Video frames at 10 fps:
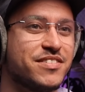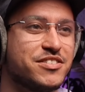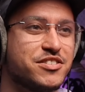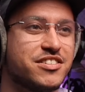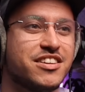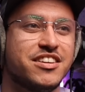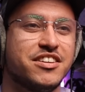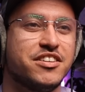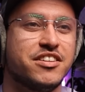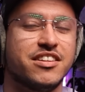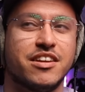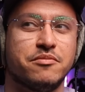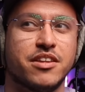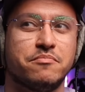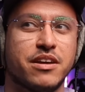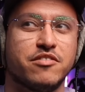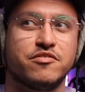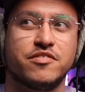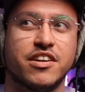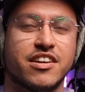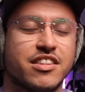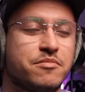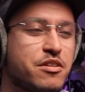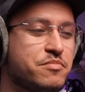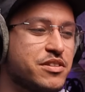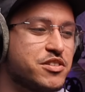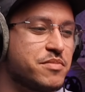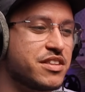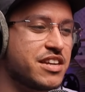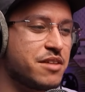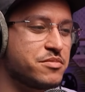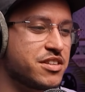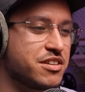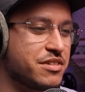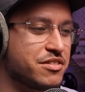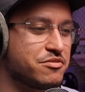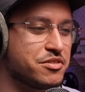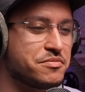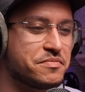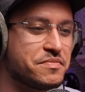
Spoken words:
As there may have been some other names that it went through.